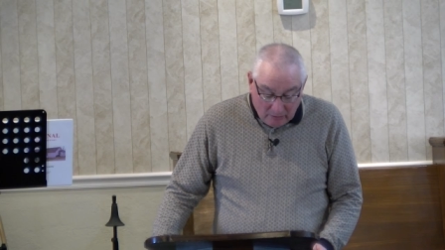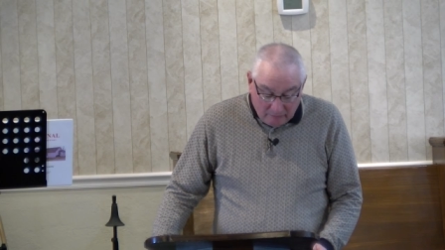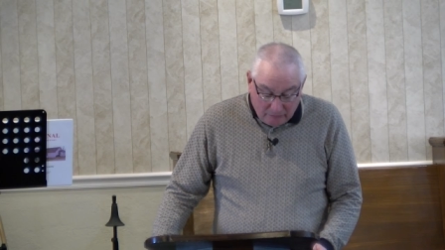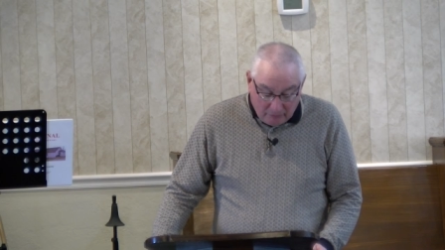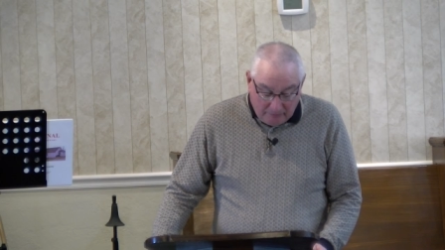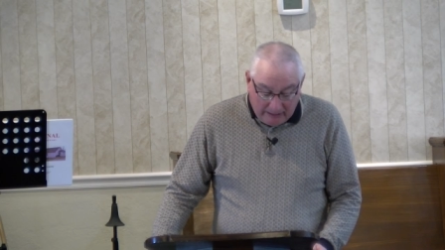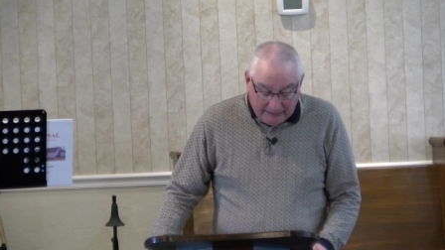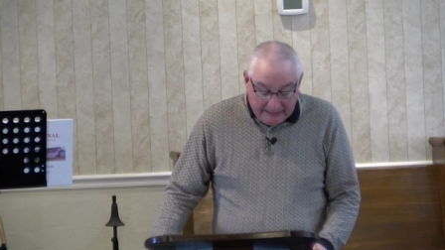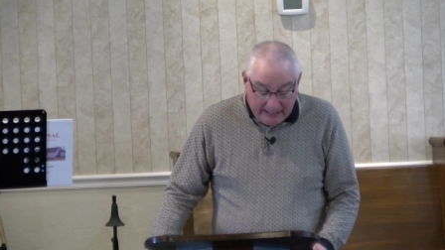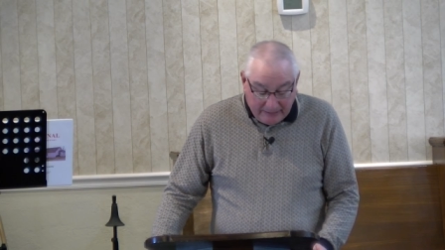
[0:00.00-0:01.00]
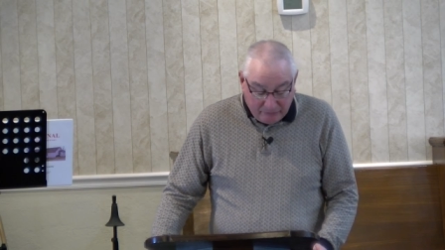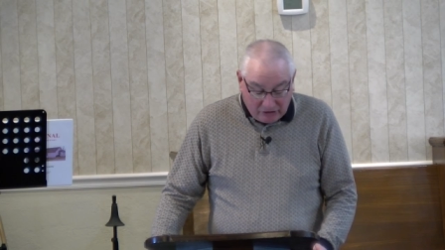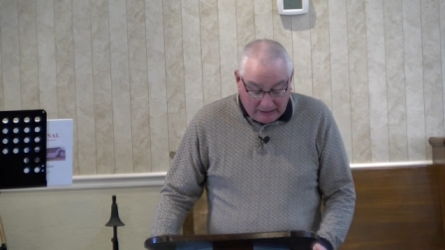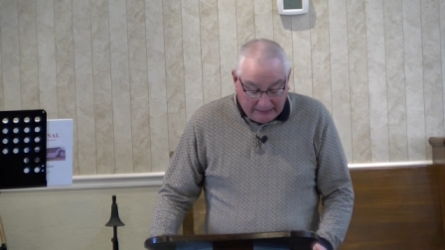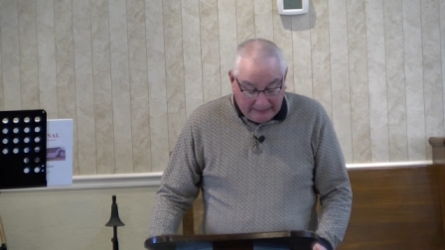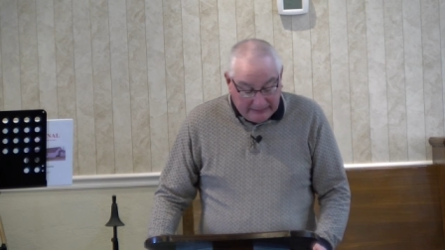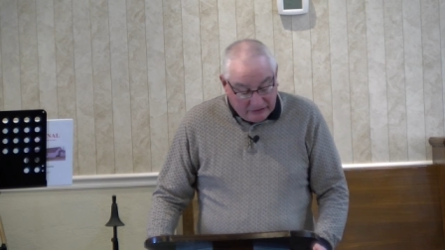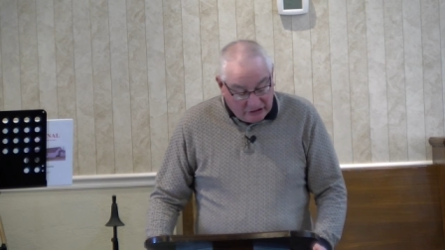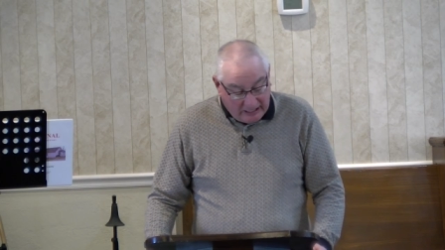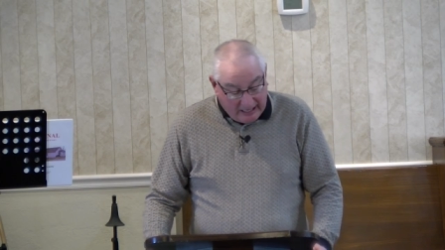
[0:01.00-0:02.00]
For my name's sake, he
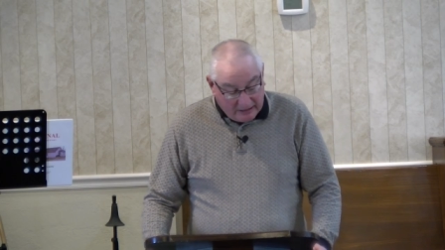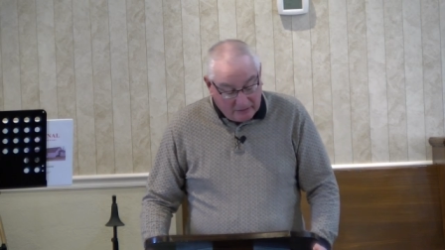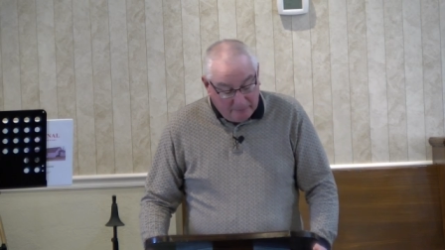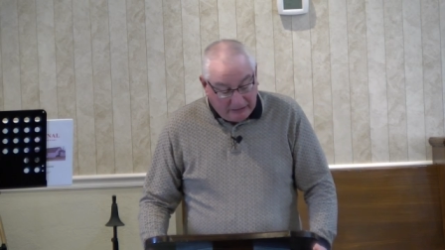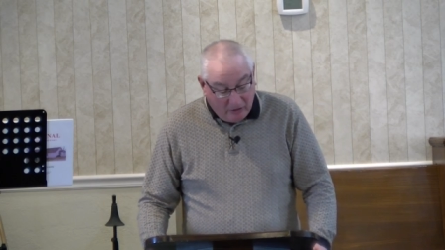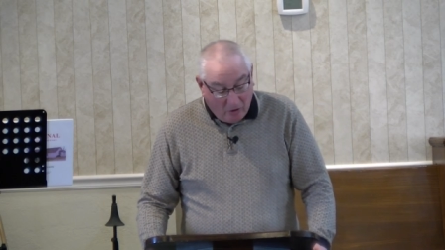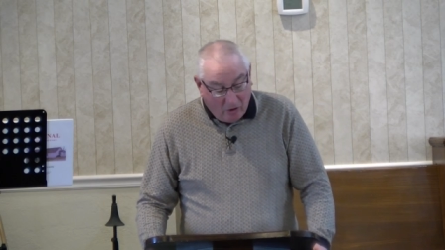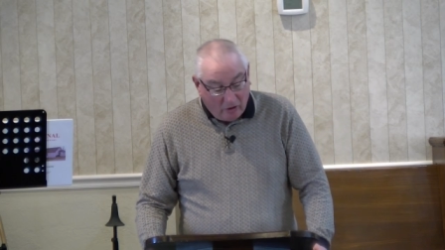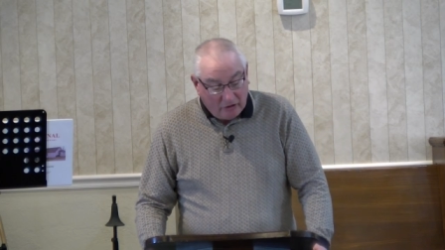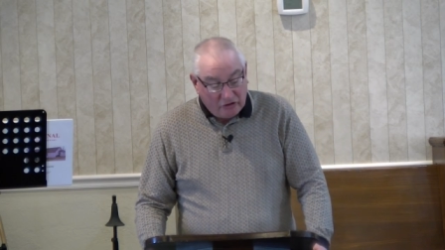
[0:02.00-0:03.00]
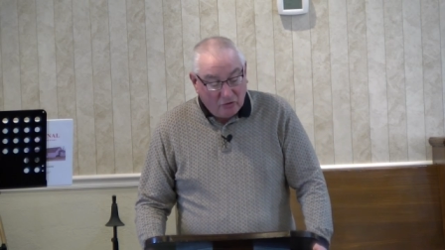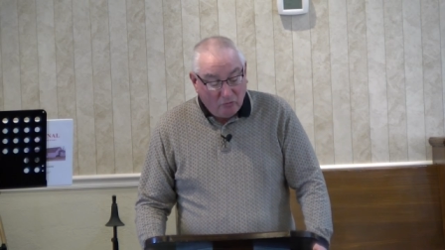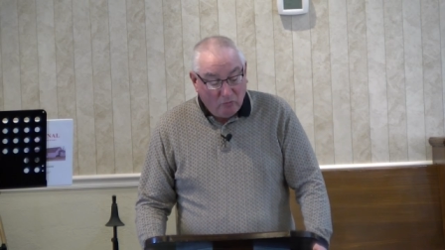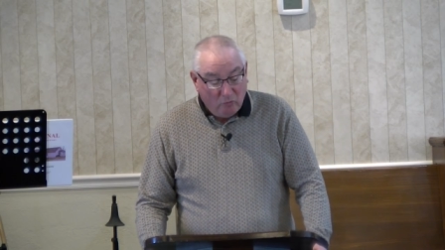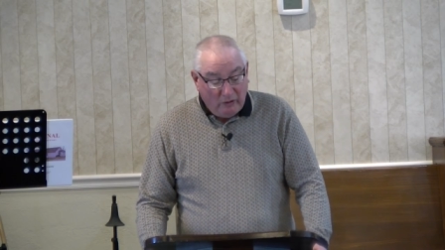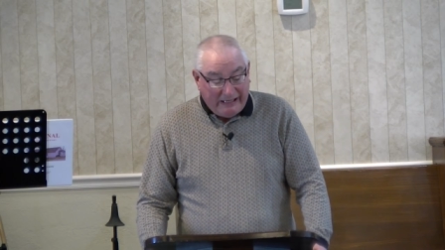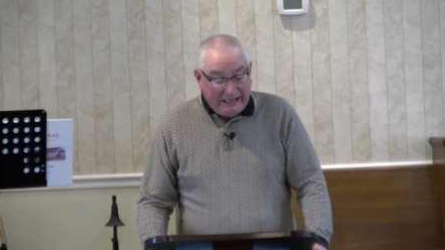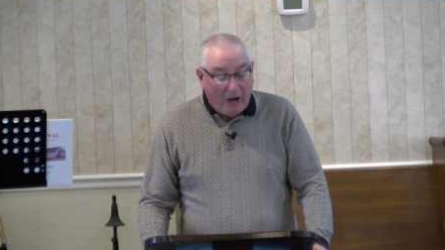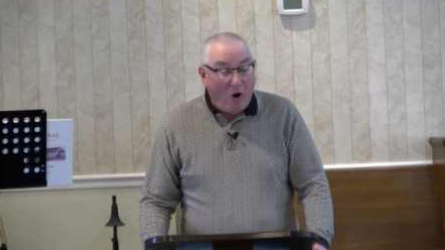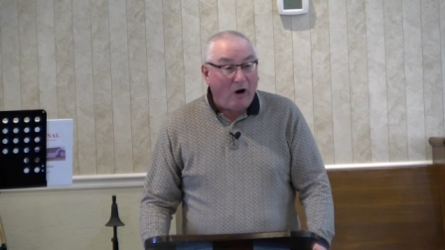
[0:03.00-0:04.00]
says, because
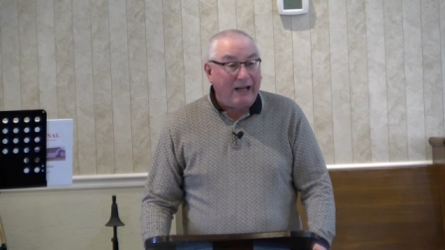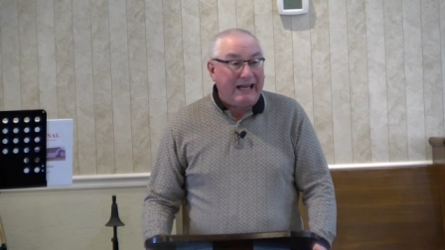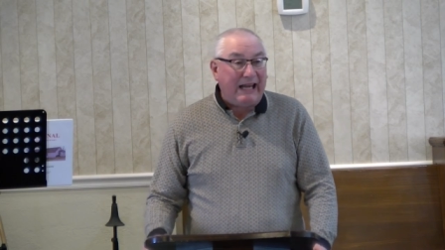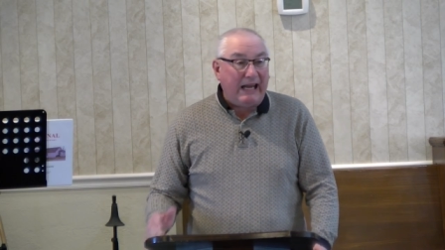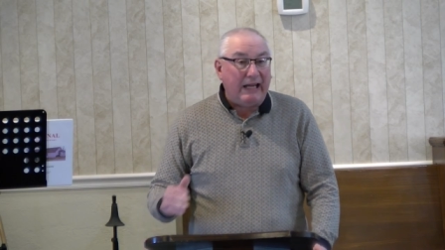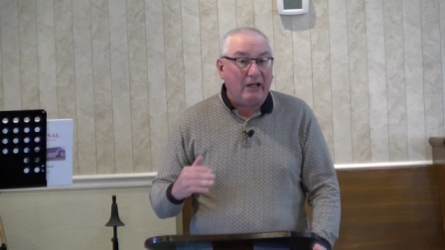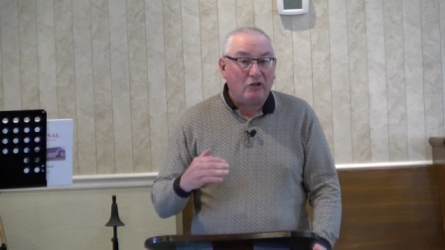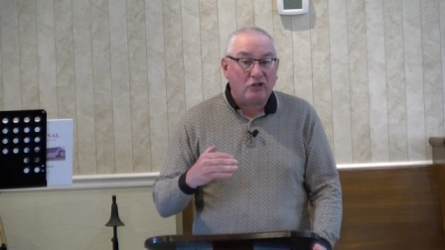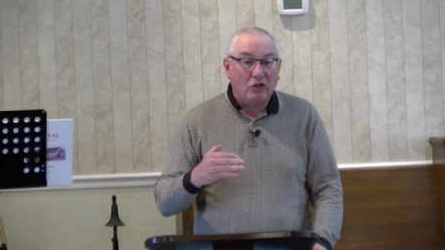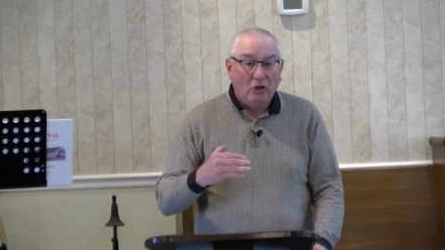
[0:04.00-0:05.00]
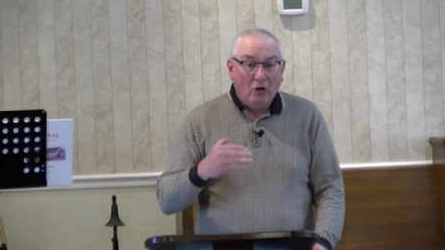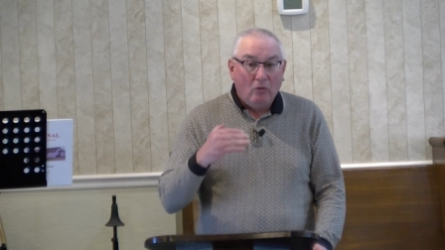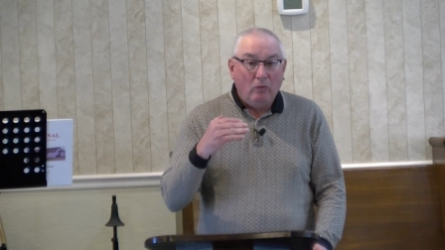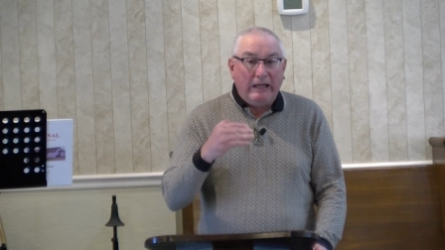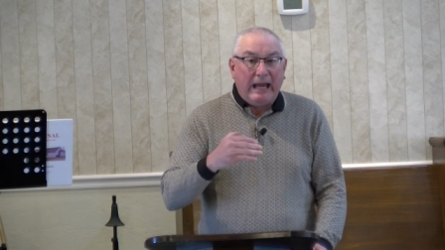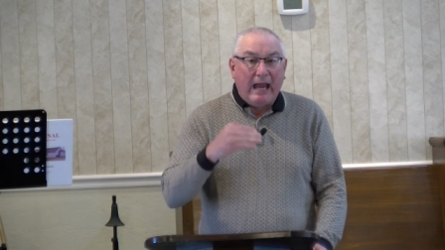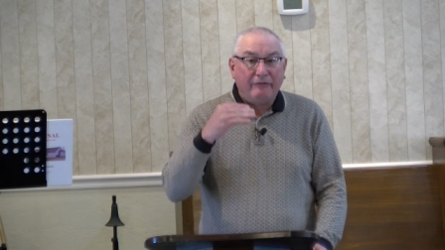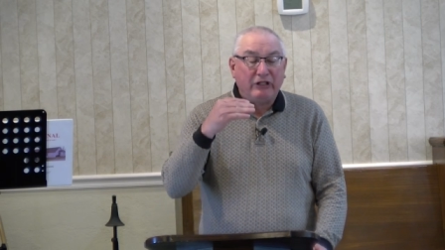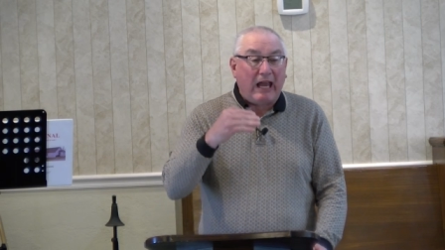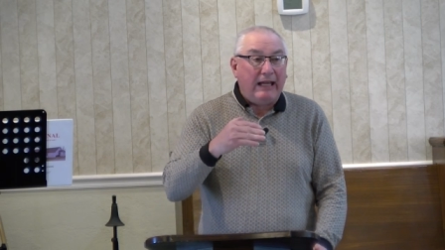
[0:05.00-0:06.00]
we are his, we
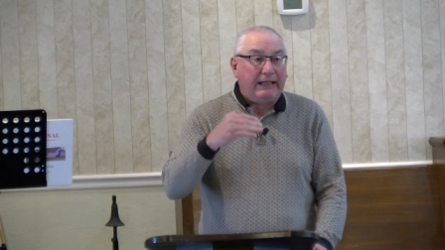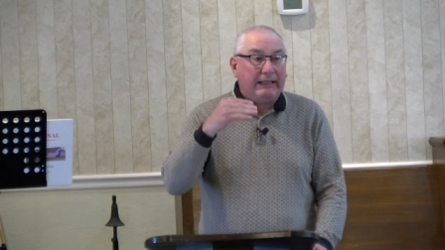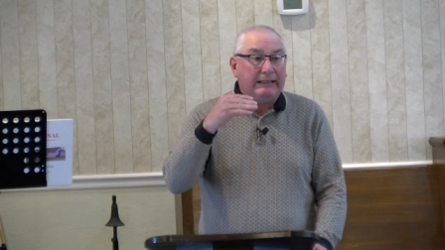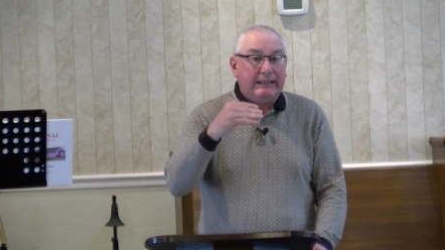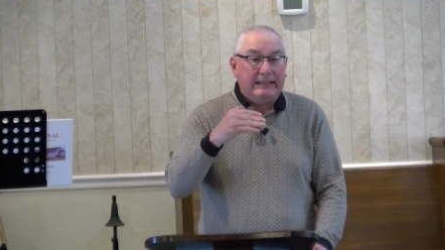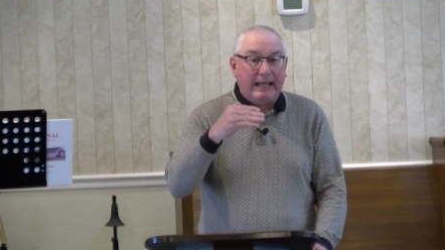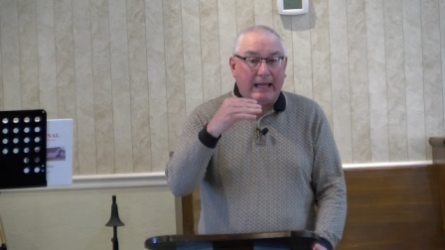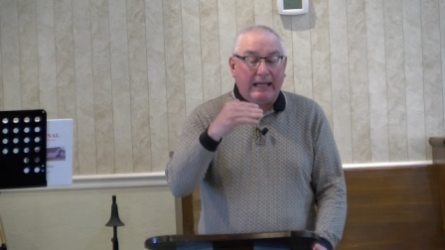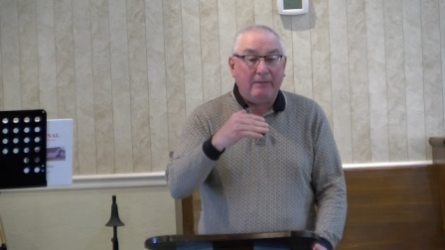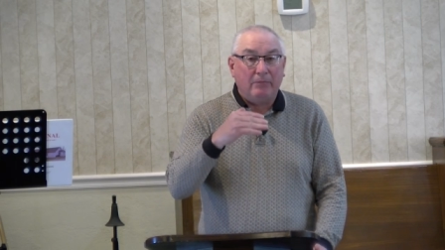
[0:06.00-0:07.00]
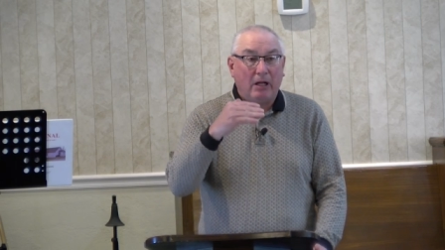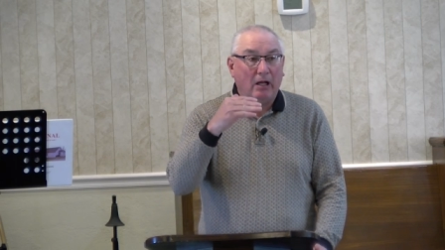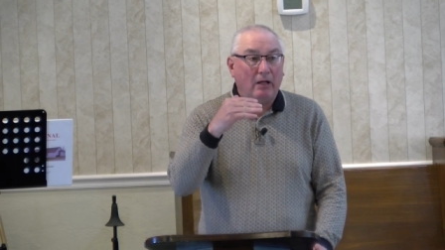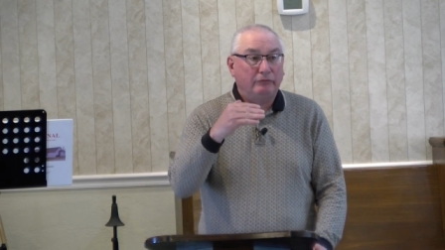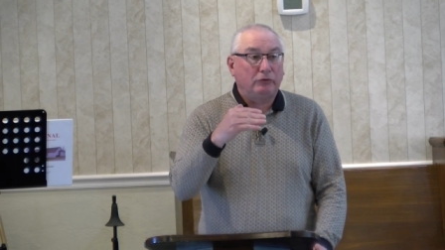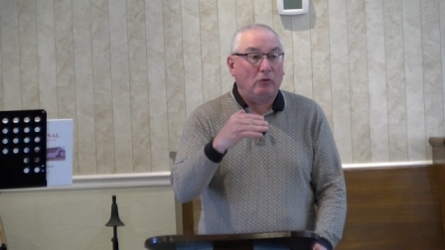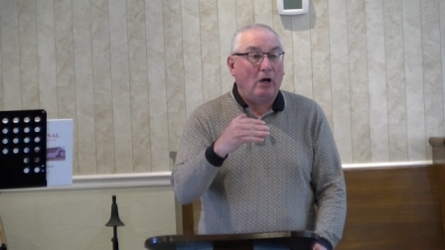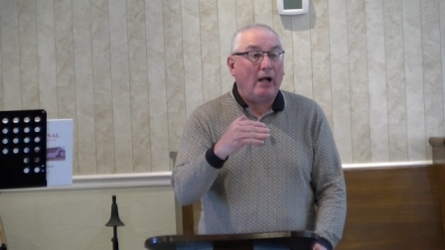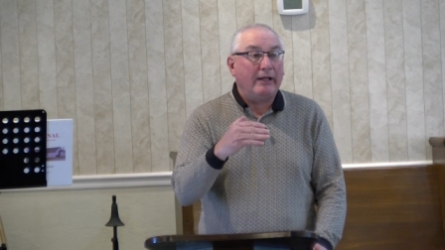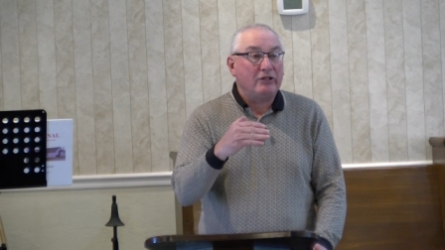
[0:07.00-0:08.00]
have taken the name of
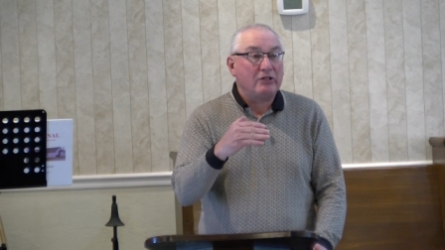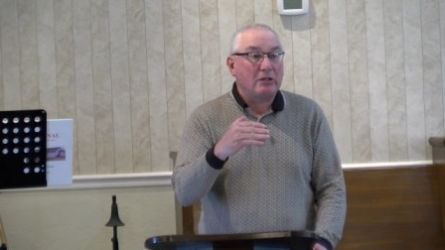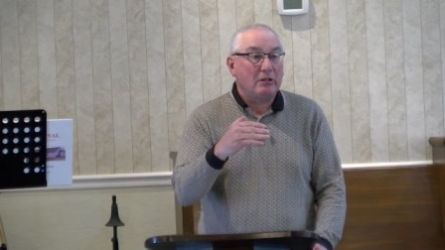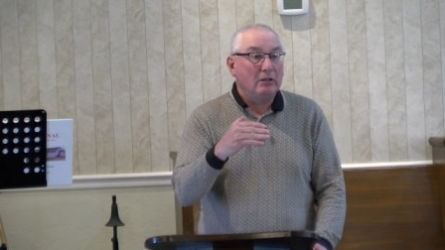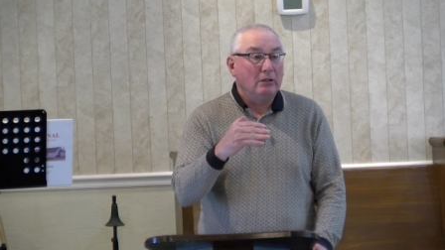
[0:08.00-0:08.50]
Christ